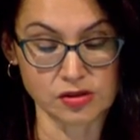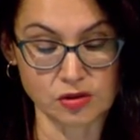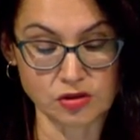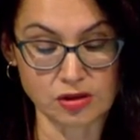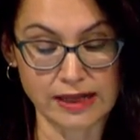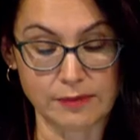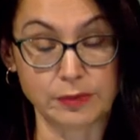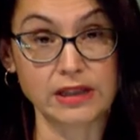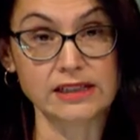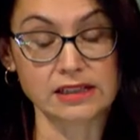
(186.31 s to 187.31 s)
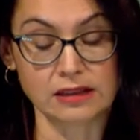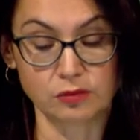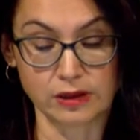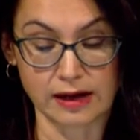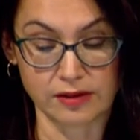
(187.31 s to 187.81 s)
social, and
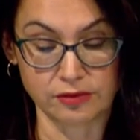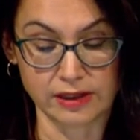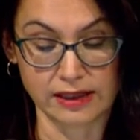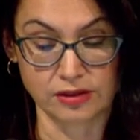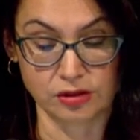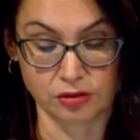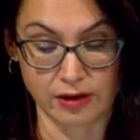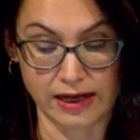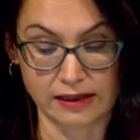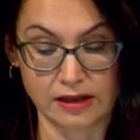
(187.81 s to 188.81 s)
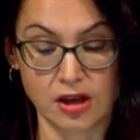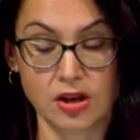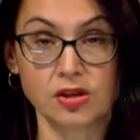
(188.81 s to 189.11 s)
political recovery in Ukraine